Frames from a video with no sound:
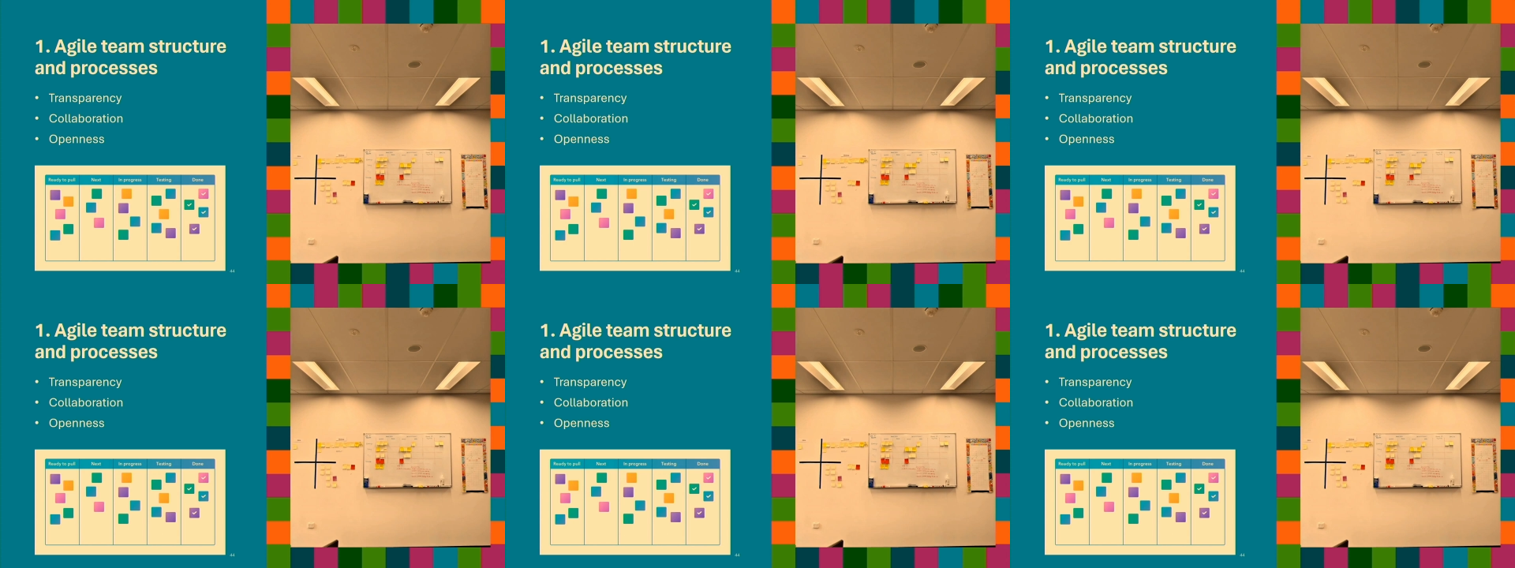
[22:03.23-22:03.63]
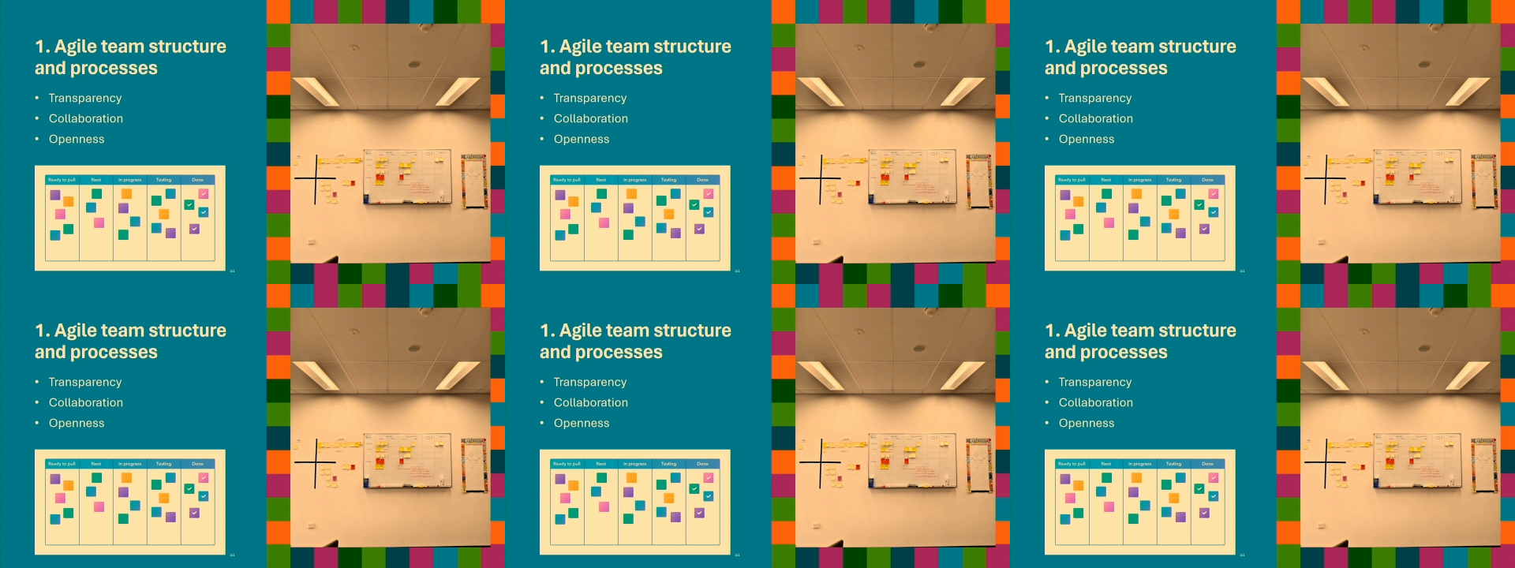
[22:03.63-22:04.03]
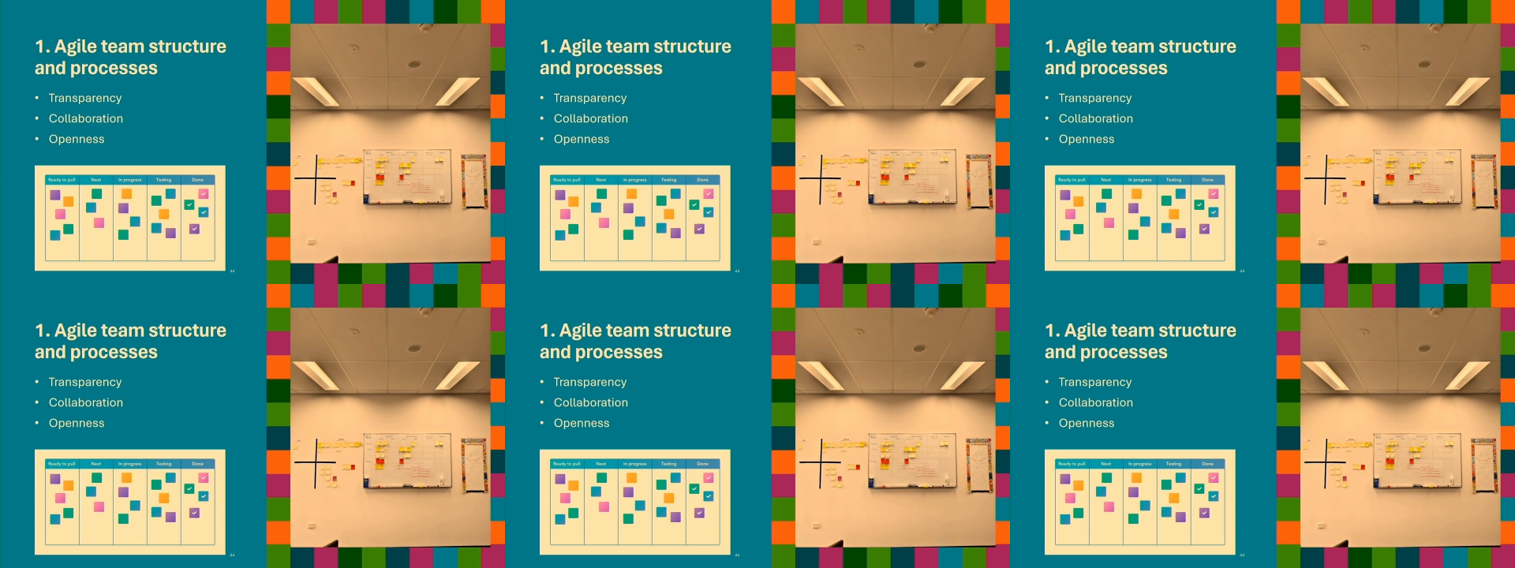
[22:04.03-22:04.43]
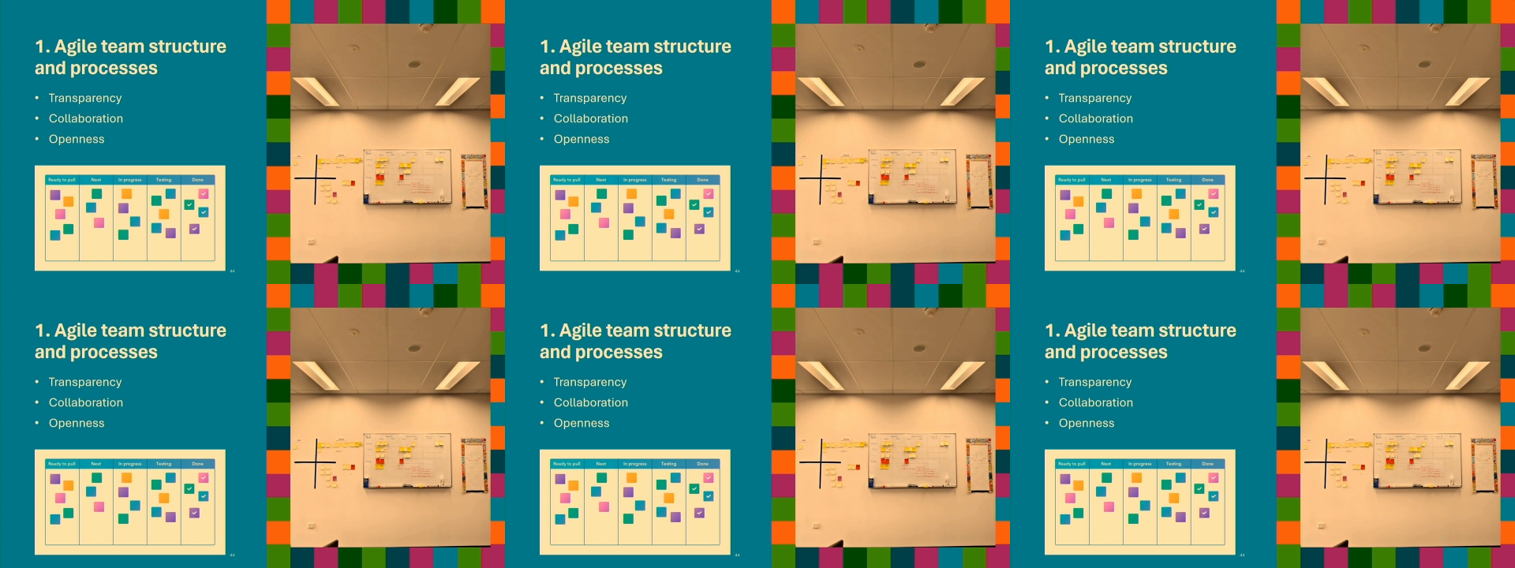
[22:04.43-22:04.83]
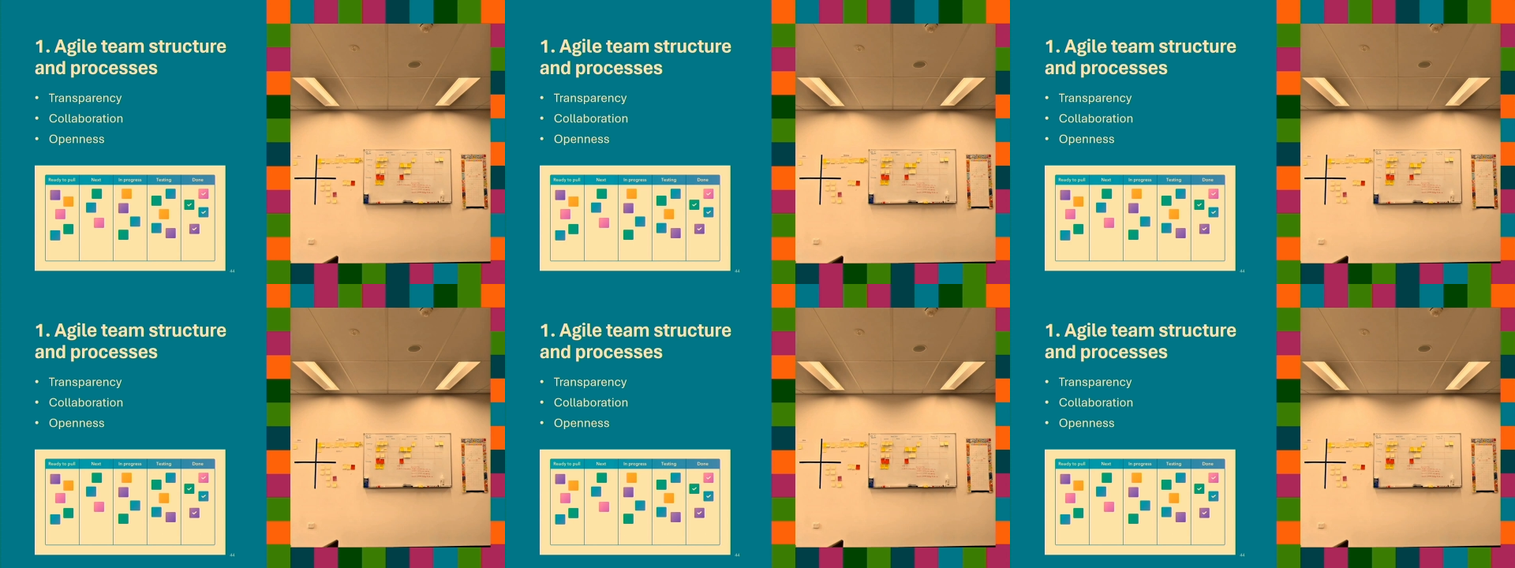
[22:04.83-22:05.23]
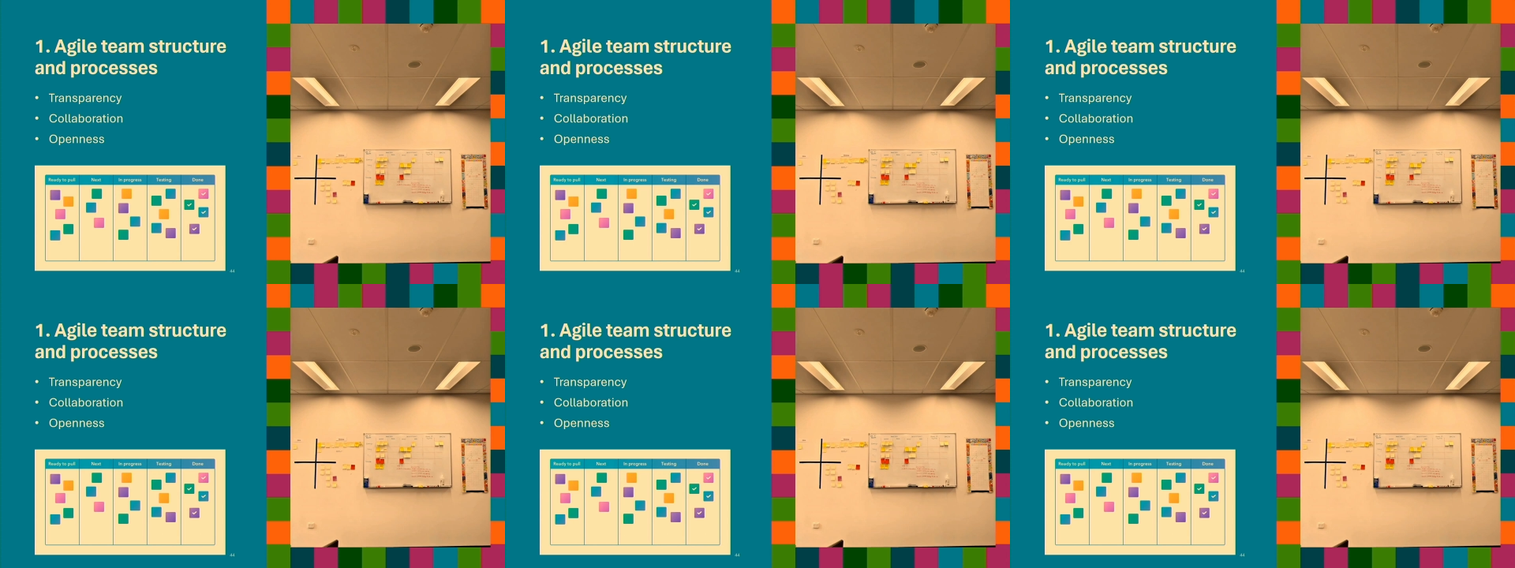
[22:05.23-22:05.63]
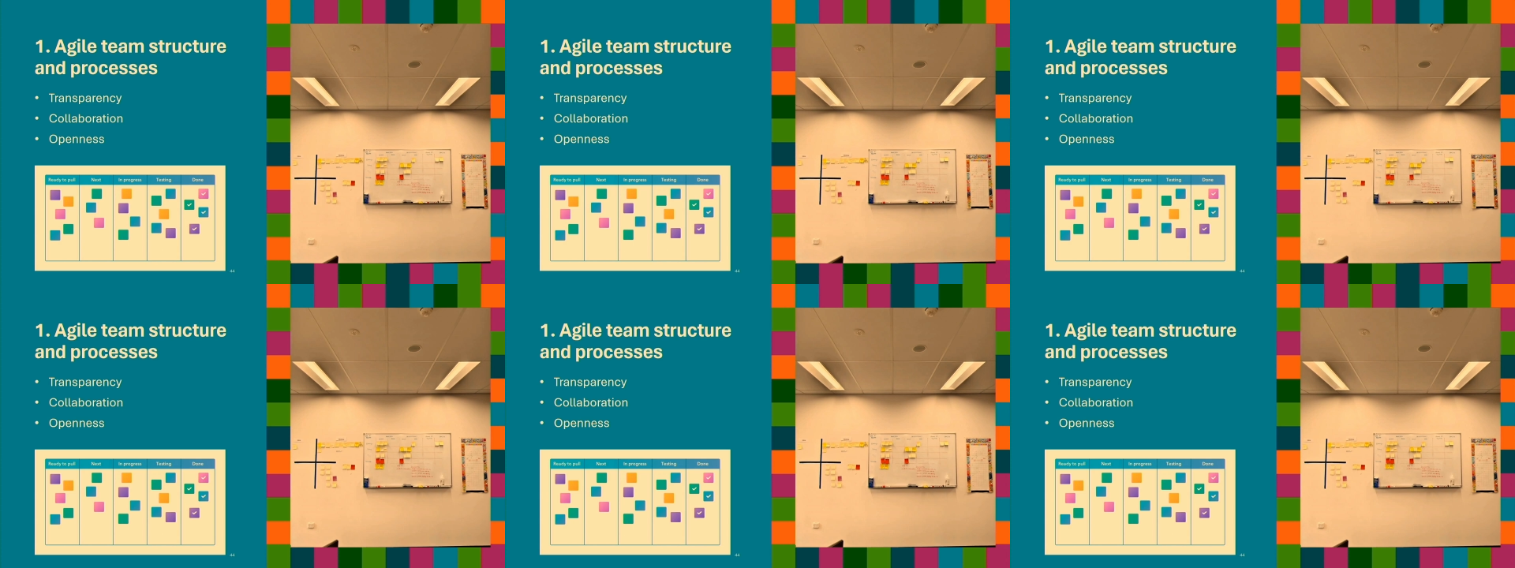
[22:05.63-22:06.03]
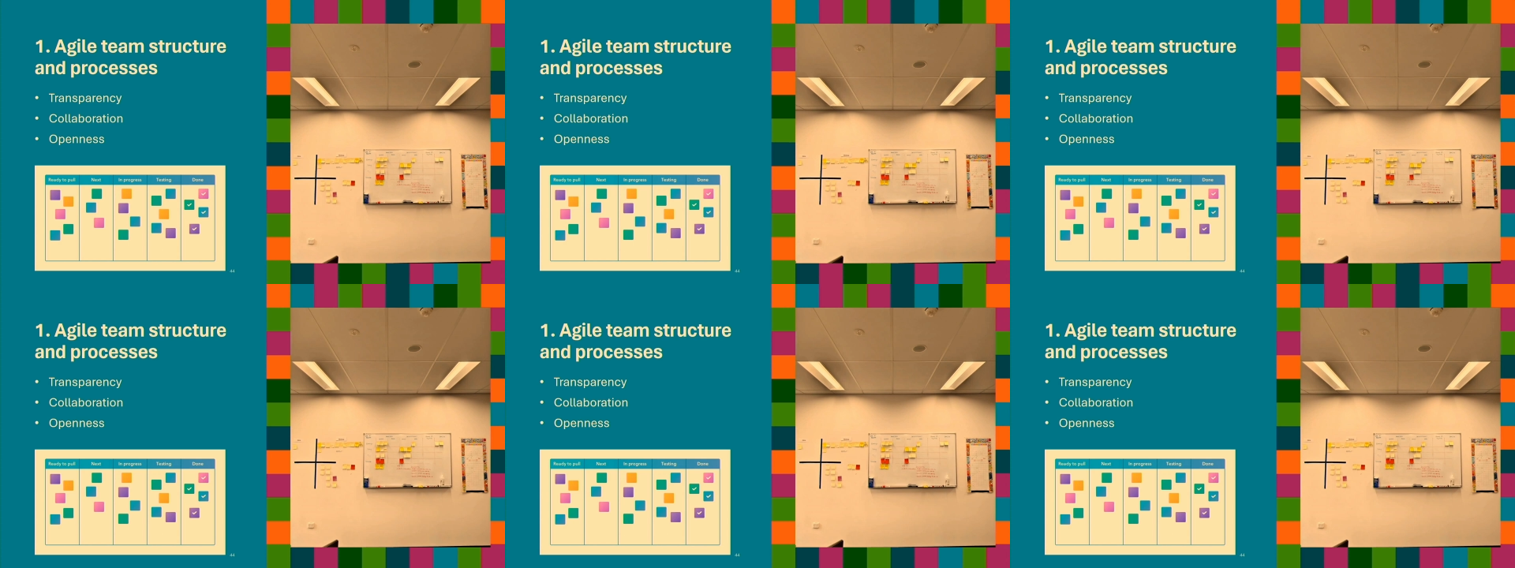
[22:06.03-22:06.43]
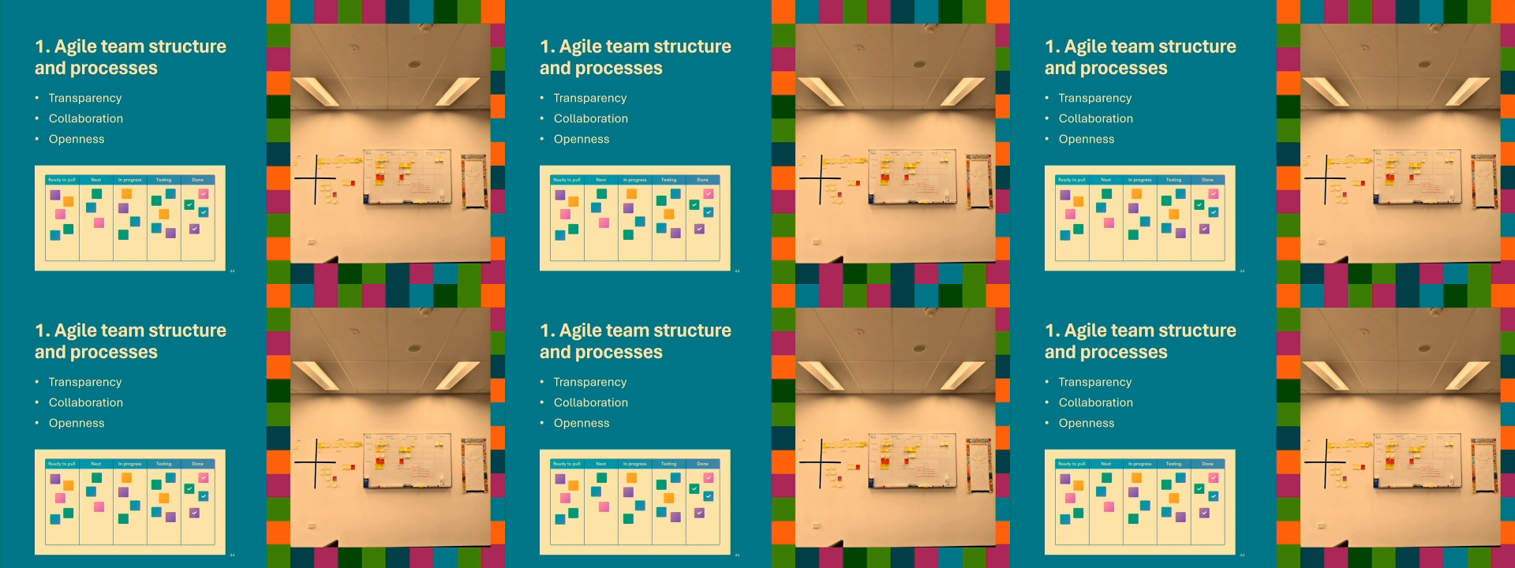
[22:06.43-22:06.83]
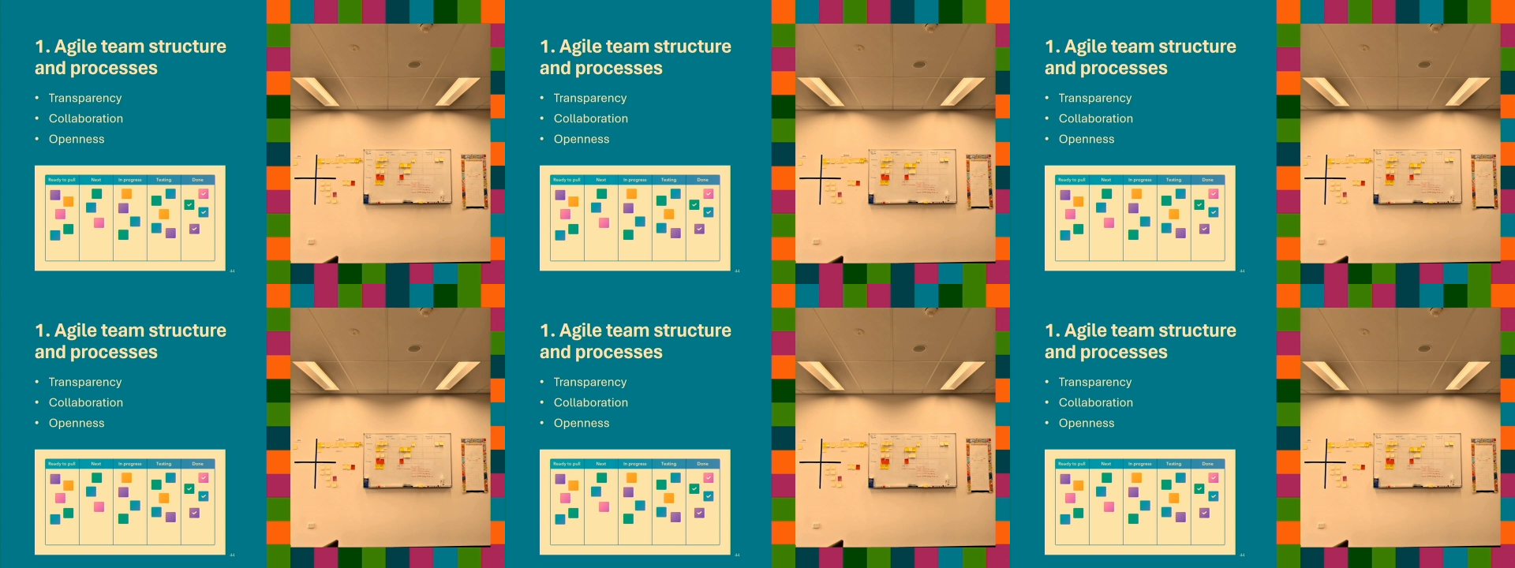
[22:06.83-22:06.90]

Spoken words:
(no speaker visible)